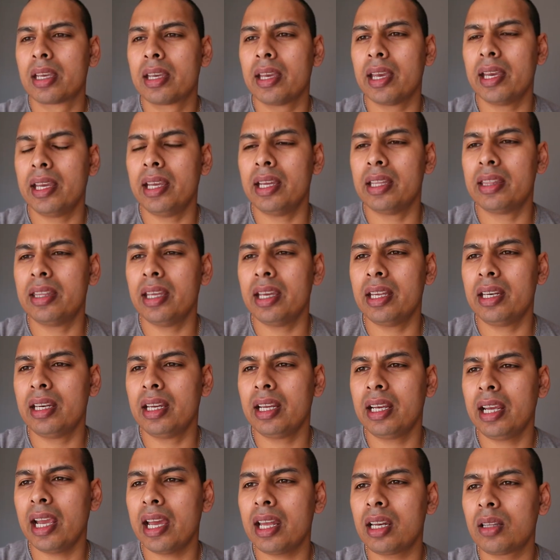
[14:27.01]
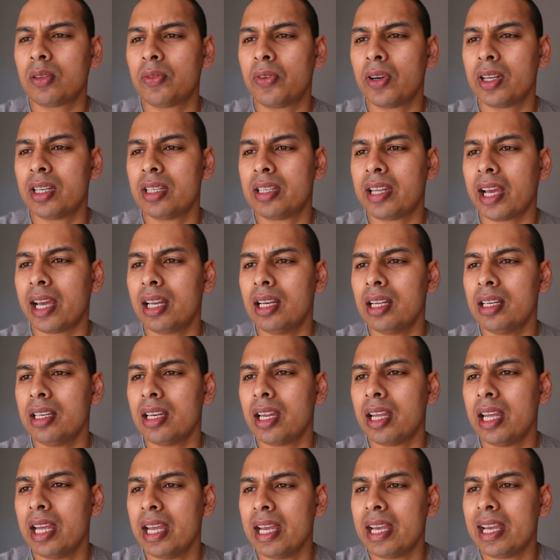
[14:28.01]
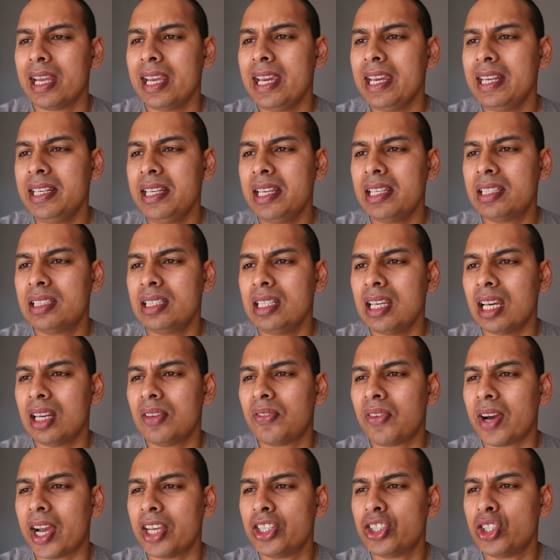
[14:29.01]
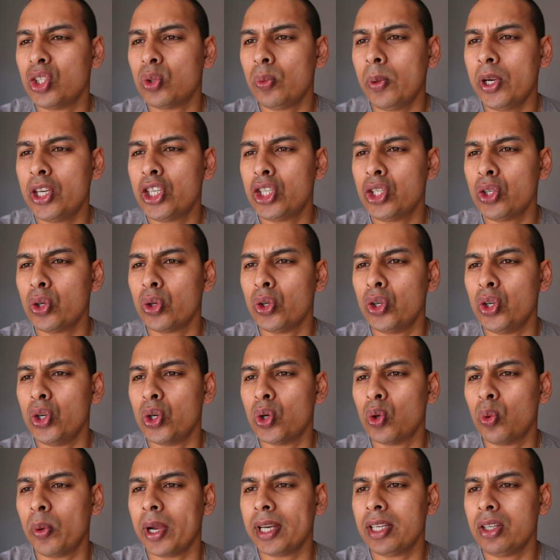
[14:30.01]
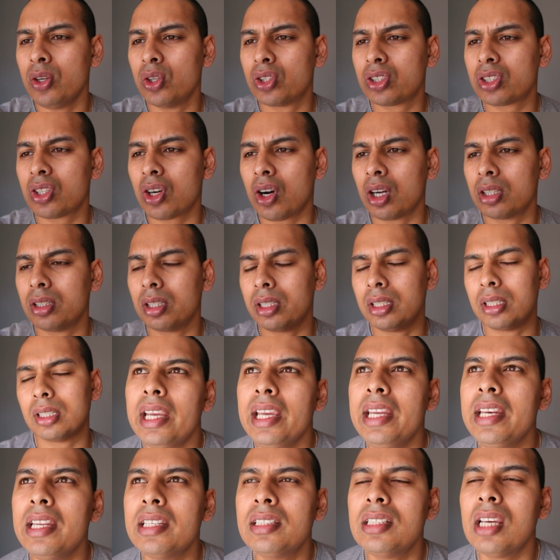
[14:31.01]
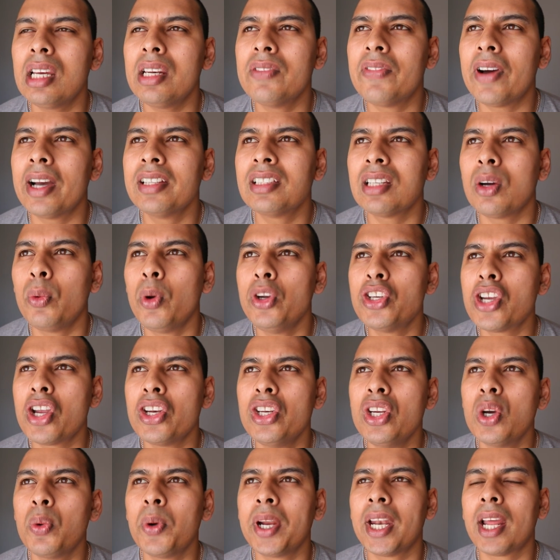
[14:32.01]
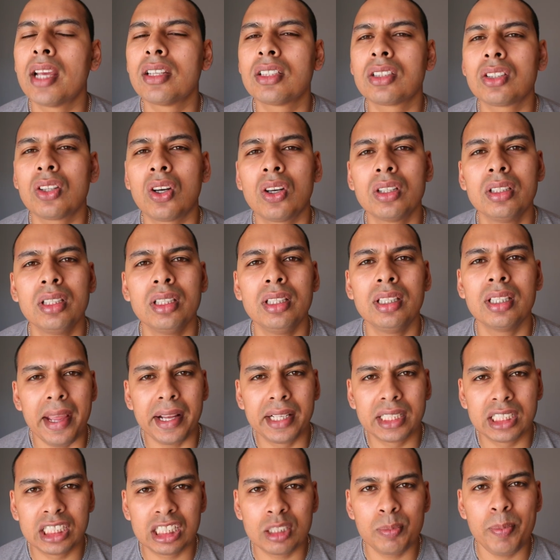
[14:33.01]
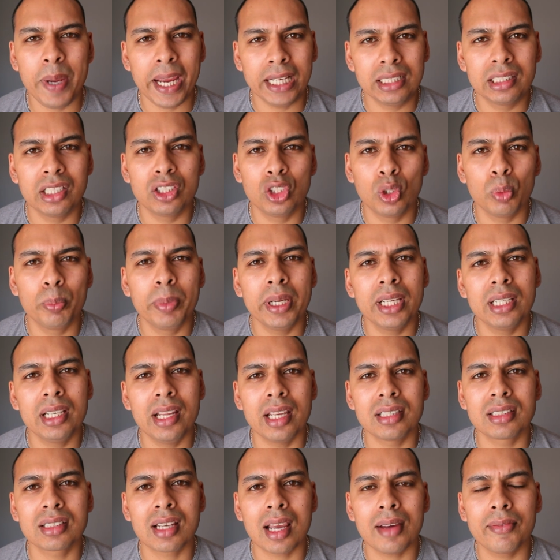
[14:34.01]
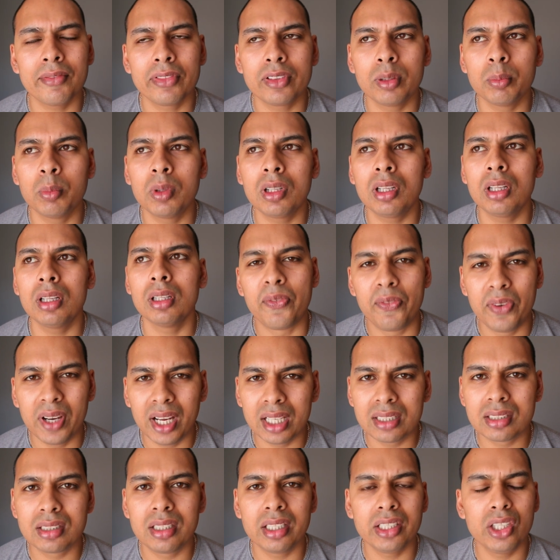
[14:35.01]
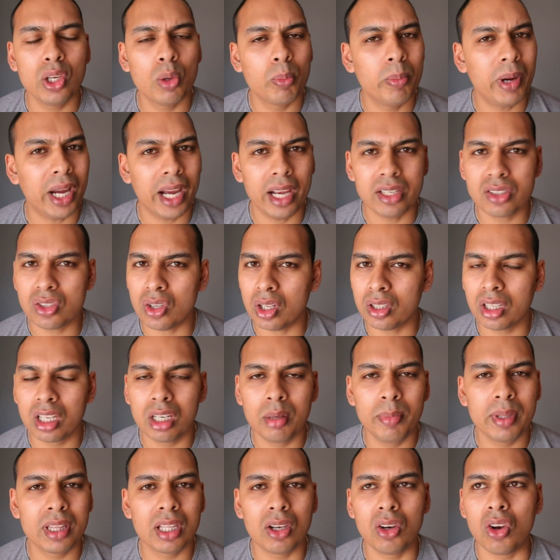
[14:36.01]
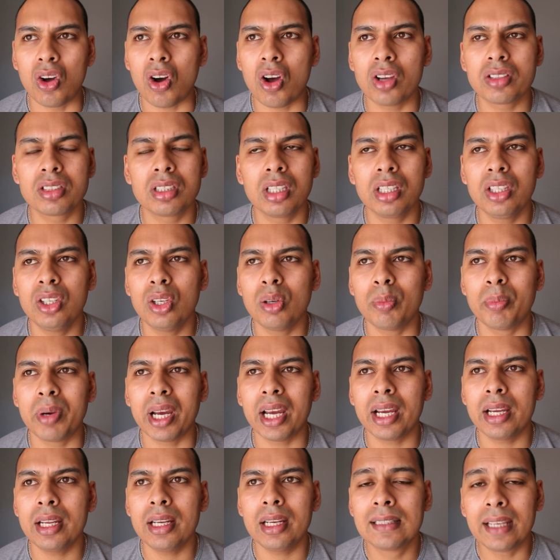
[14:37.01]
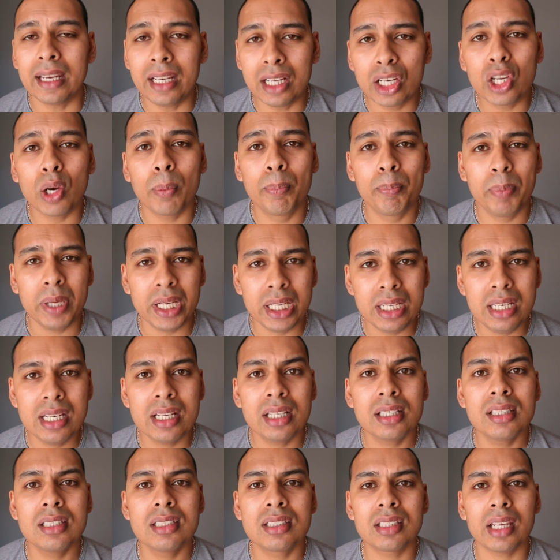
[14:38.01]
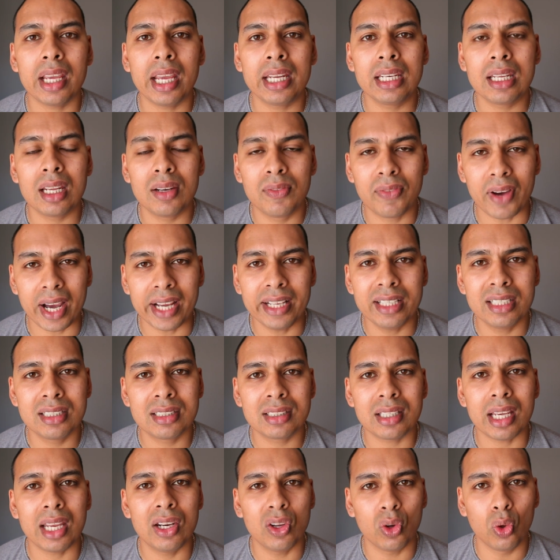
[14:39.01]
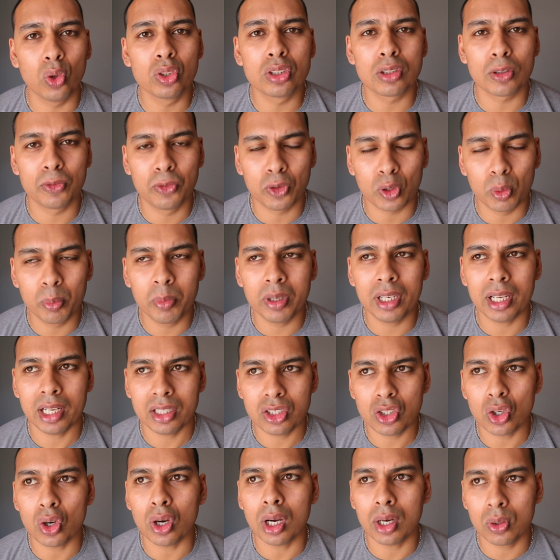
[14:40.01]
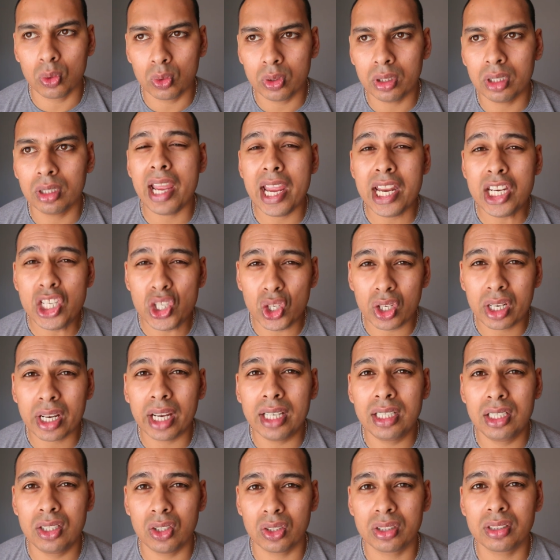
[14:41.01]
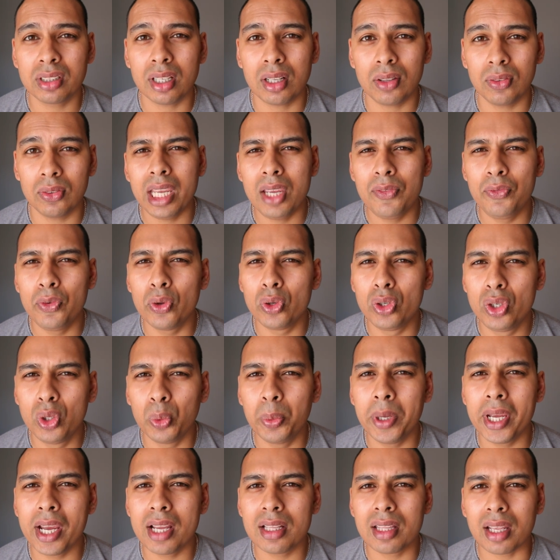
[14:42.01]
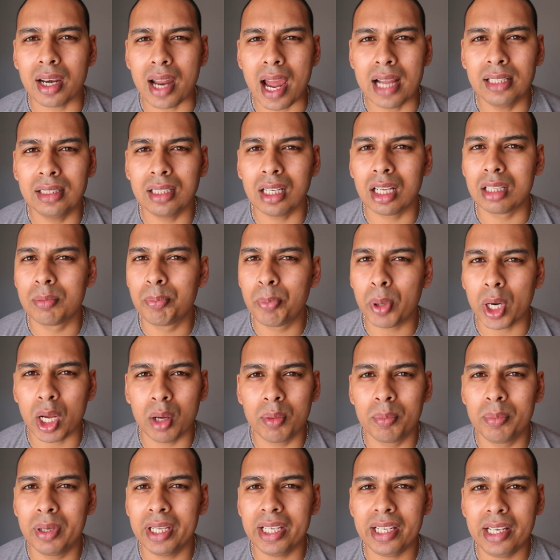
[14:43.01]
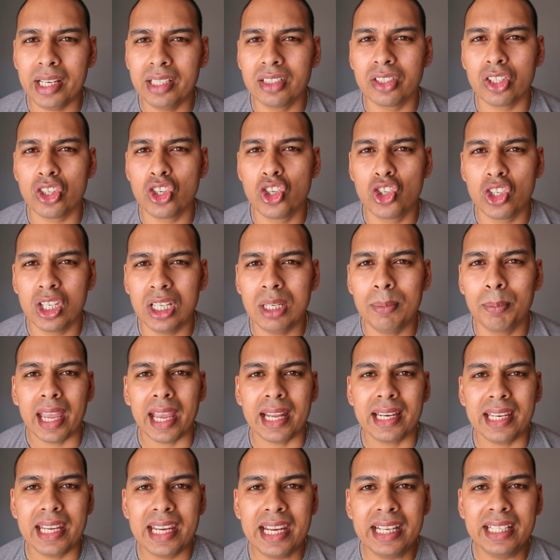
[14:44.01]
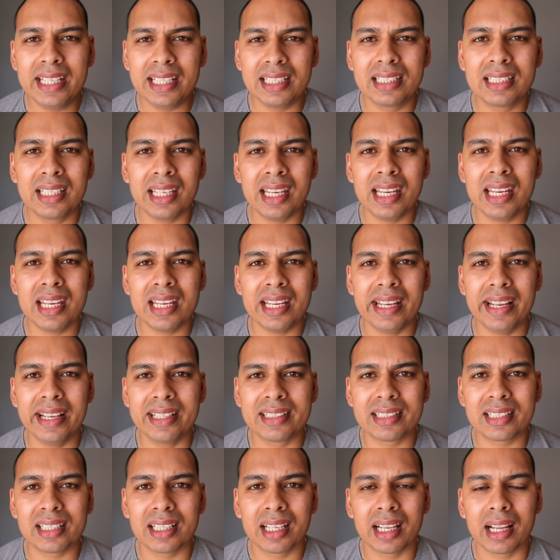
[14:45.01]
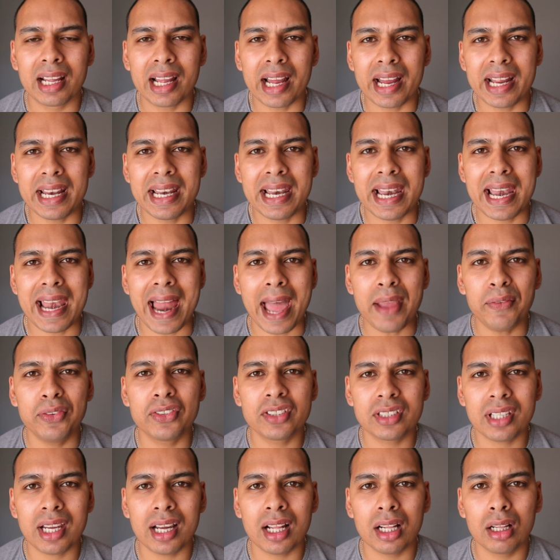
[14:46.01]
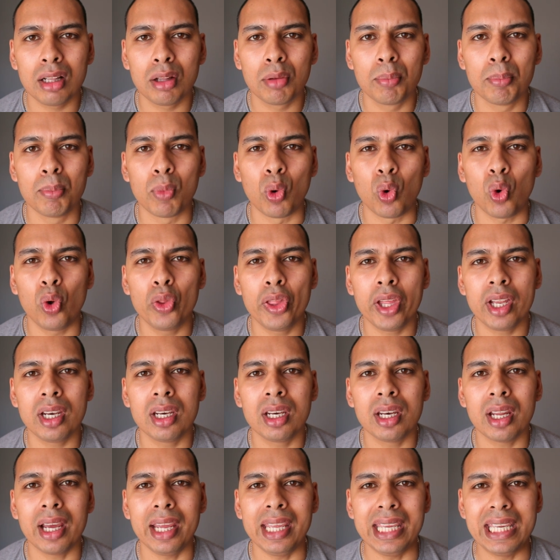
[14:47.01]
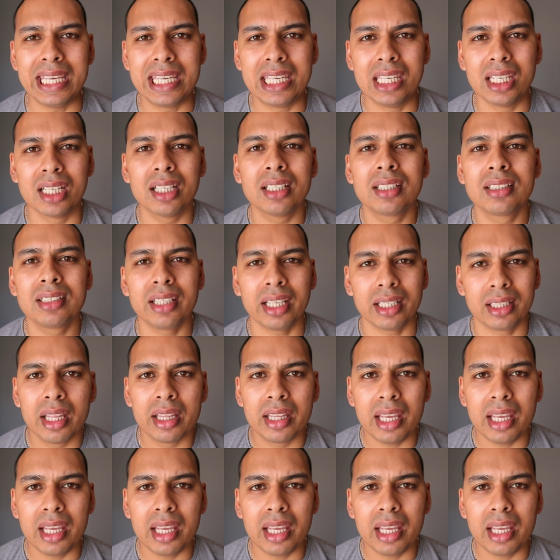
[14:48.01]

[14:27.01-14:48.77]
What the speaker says: Okay, then Gert van Dalen, EDC advice you wish you knew when you started. EDC advice I wish I knew when I started. Expect it to be less comfortable. First thing you buy is not going to be the last thing you buy. Take opinions and advice and also formulate your own. Educate yourself. If you're doing it right, it probably isn't cheap. And EDC is a lifestyle more than a gear set.